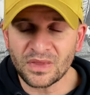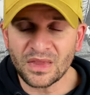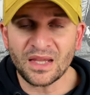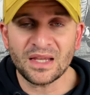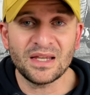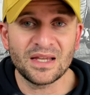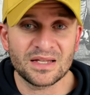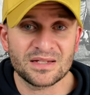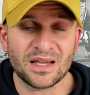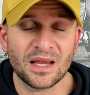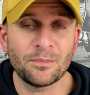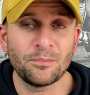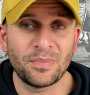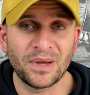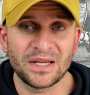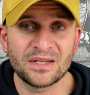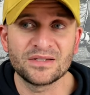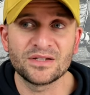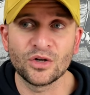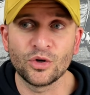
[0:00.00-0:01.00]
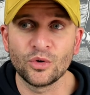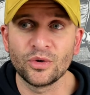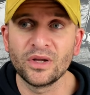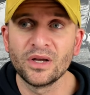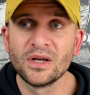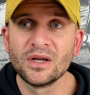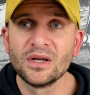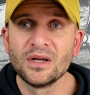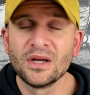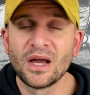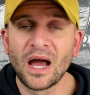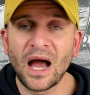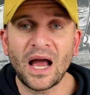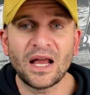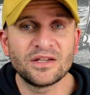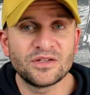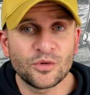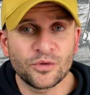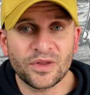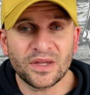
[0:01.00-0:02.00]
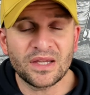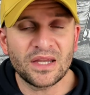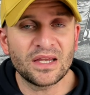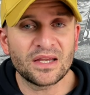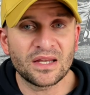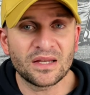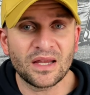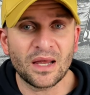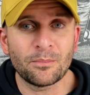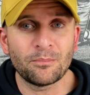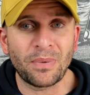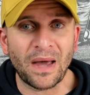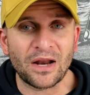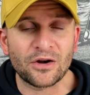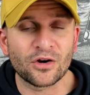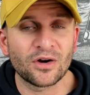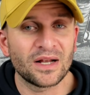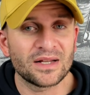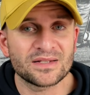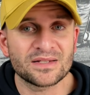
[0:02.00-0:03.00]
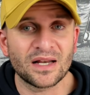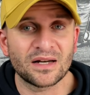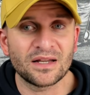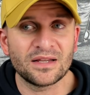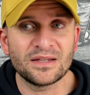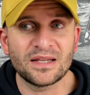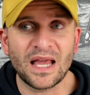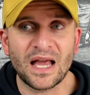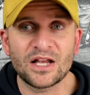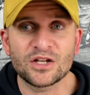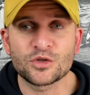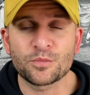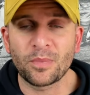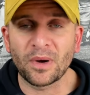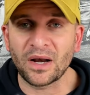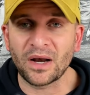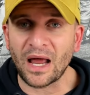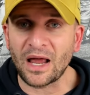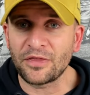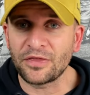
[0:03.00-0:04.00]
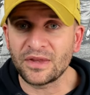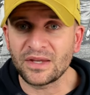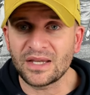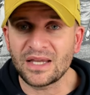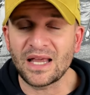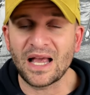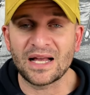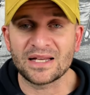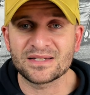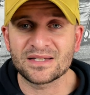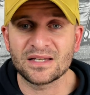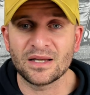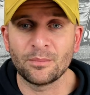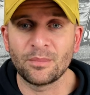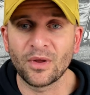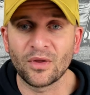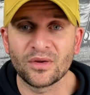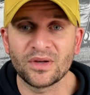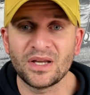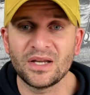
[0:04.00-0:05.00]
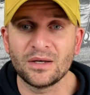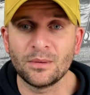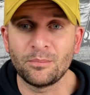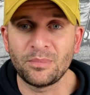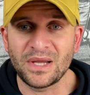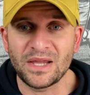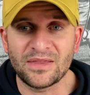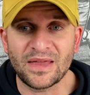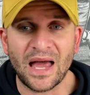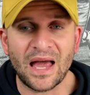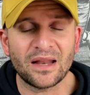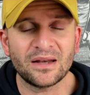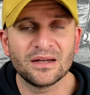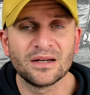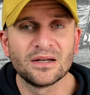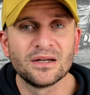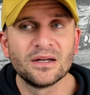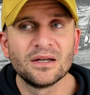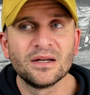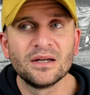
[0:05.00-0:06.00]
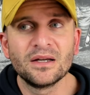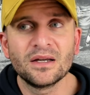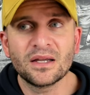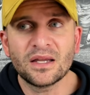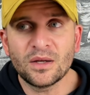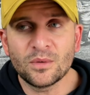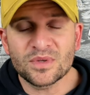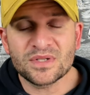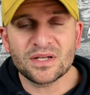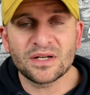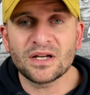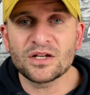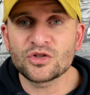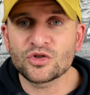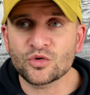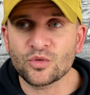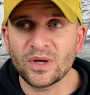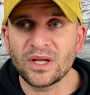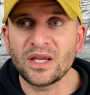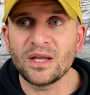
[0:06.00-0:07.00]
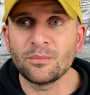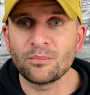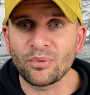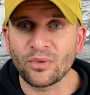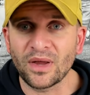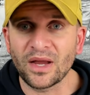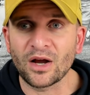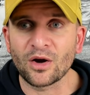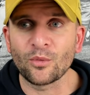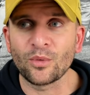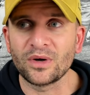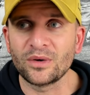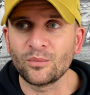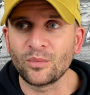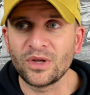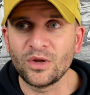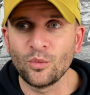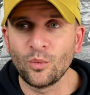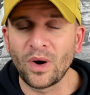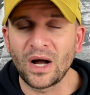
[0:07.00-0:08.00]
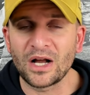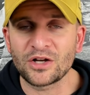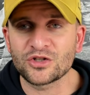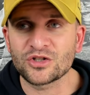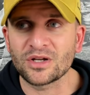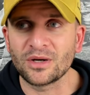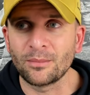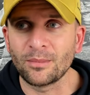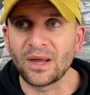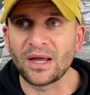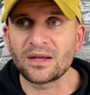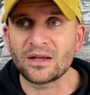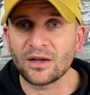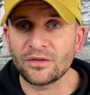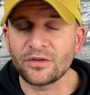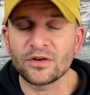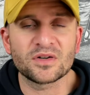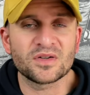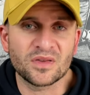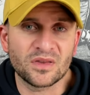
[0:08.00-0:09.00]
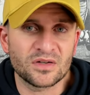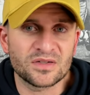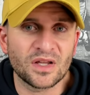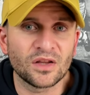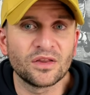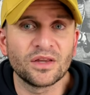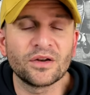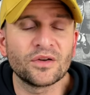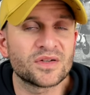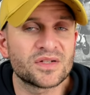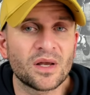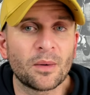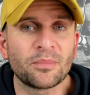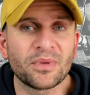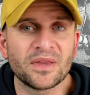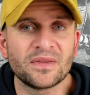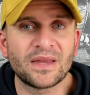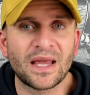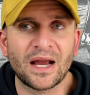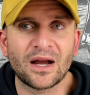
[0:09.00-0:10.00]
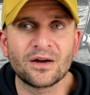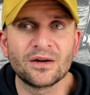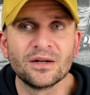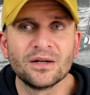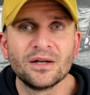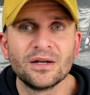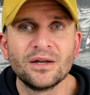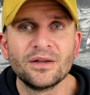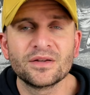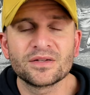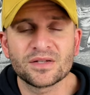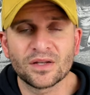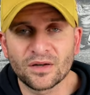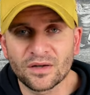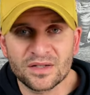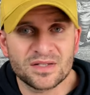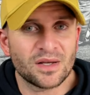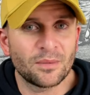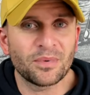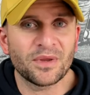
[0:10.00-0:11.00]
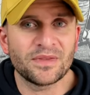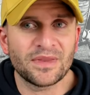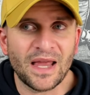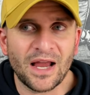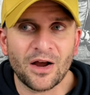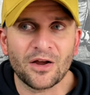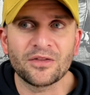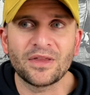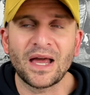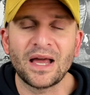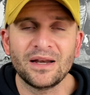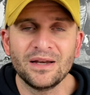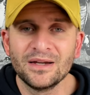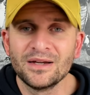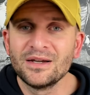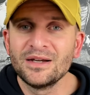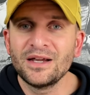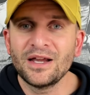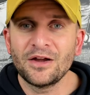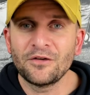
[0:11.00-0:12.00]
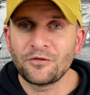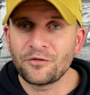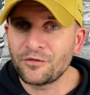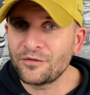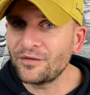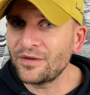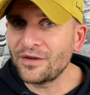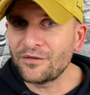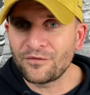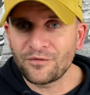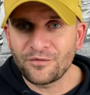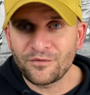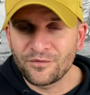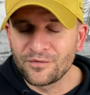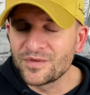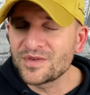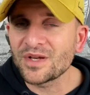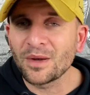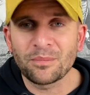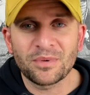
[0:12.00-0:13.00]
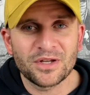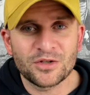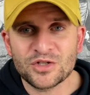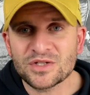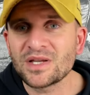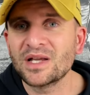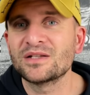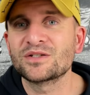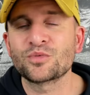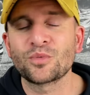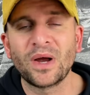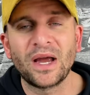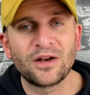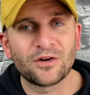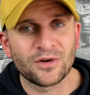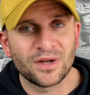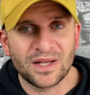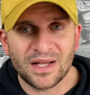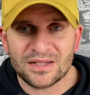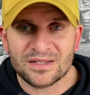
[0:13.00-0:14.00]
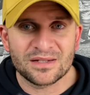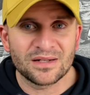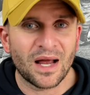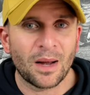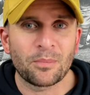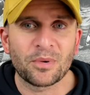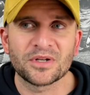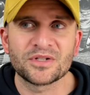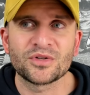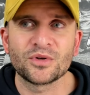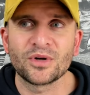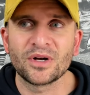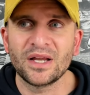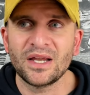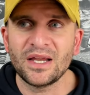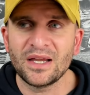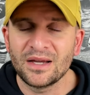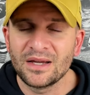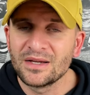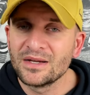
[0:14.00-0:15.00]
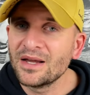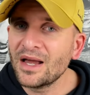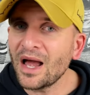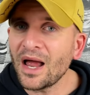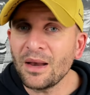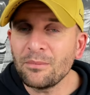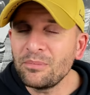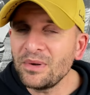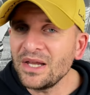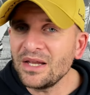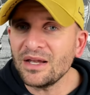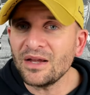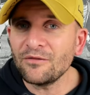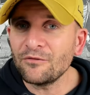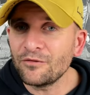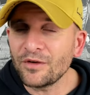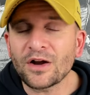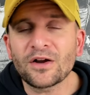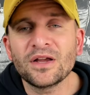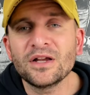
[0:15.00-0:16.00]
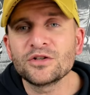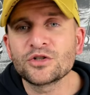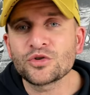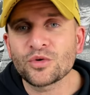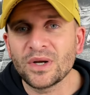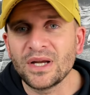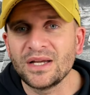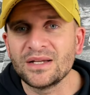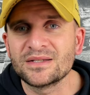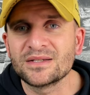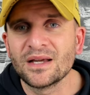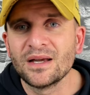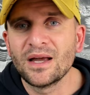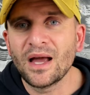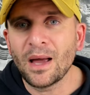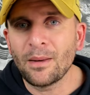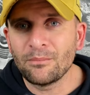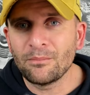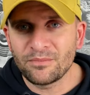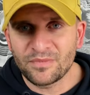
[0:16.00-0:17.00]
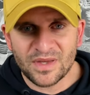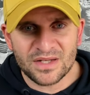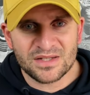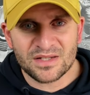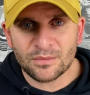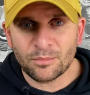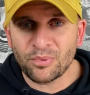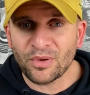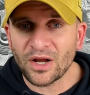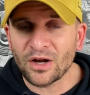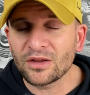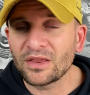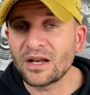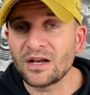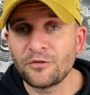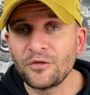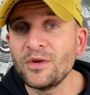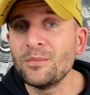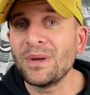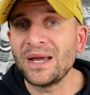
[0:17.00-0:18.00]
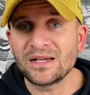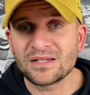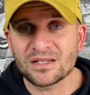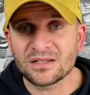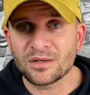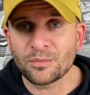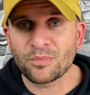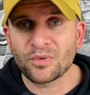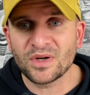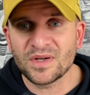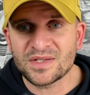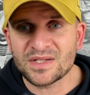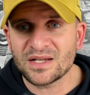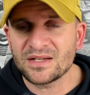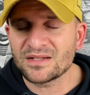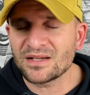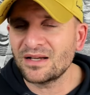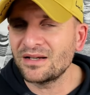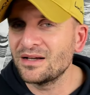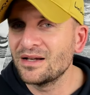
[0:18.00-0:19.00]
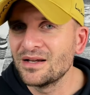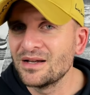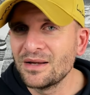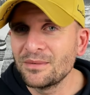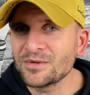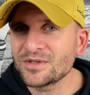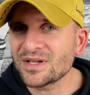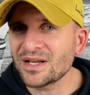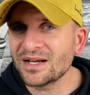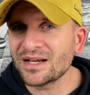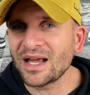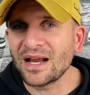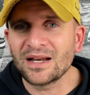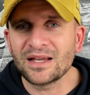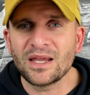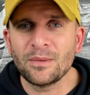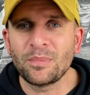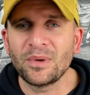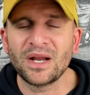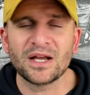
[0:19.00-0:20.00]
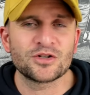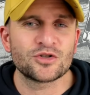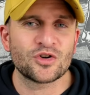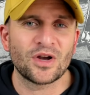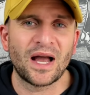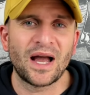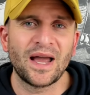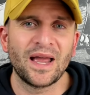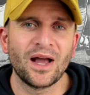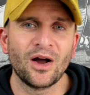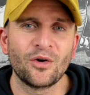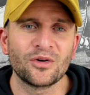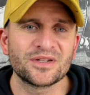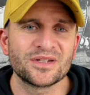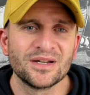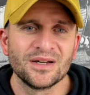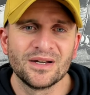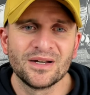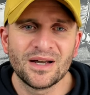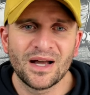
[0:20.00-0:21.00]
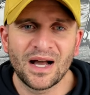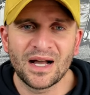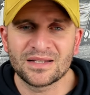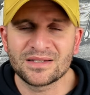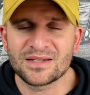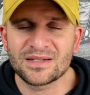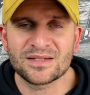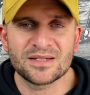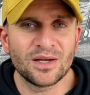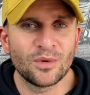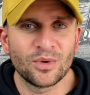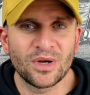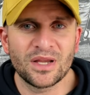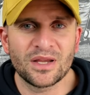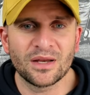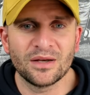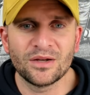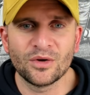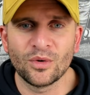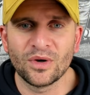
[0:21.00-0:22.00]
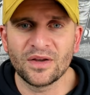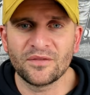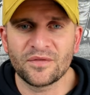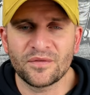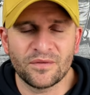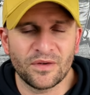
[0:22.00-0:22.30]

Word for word: He is a big dude. I do think he can get better at setting the edge, but I think he has the ability to be that. He was an intriguing player when you watched him. Like there, there's a little something there. There's a little something there that if if something just hits right or he gets an opportunity, I'd be very intrigued. Um, this is a player that if he makes it to preseason, I'm just going to kind of keep an extra eye out uh, to see what he can do and if,